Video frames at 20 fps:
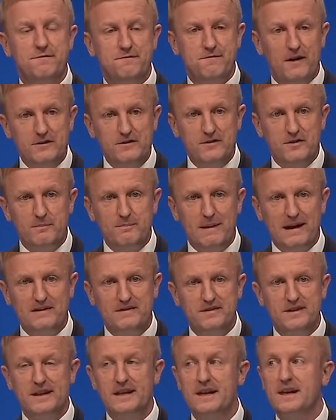
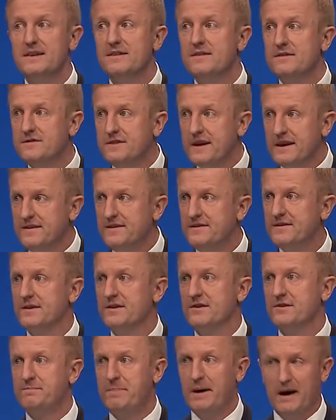fundamentally
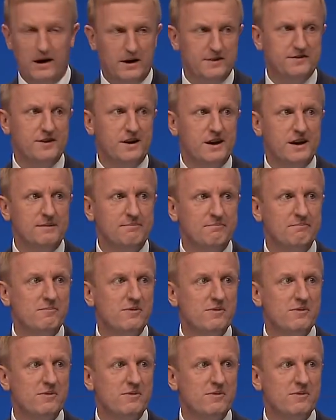decent party.